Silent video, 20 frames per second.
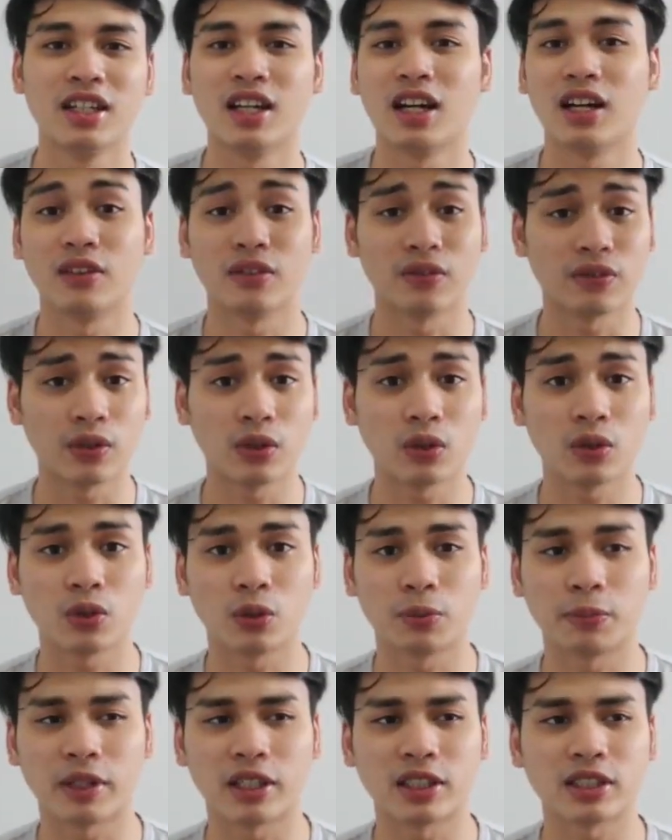and follow
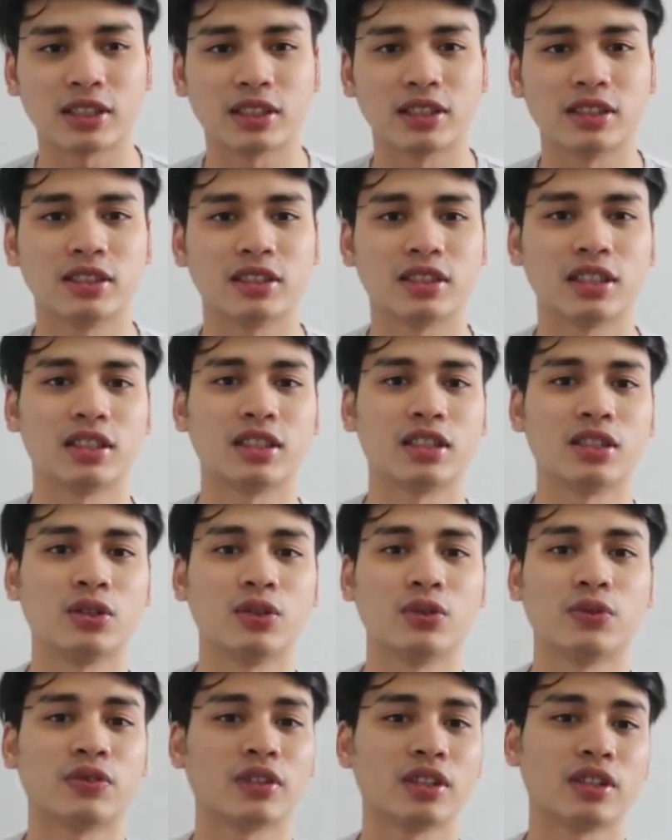your passions and then
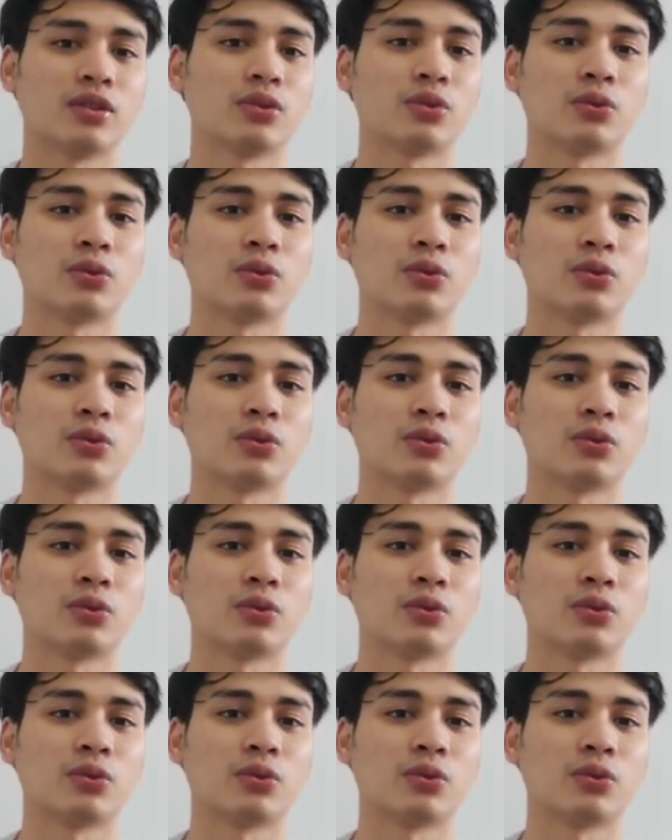you find